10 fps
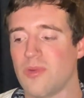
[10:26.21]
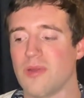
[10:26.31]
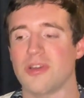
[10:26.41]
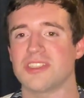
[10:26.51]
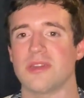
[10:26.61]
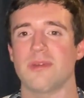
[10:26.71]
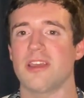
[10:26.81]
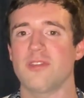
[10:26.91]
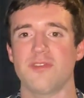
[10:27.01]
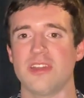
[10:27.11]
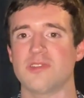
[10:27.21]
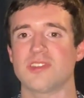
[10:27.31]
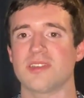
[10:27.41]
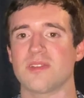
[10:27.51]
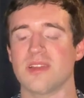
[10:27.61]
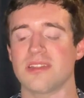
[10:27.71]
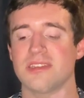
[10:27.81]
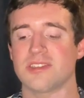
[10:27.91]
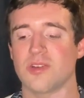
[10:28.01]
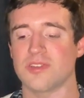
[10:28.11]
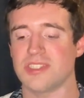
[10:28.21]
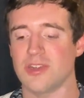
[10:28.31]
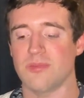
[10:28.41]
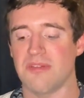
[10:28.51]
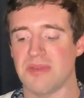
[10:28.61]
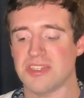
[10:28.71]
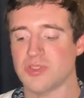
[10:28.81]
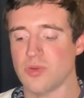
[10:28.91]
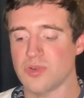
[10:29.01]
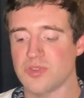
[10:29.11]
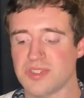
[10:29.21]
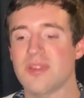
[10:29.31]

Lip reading: Want to watch any of my other videos, and click these cards here above my shoulders.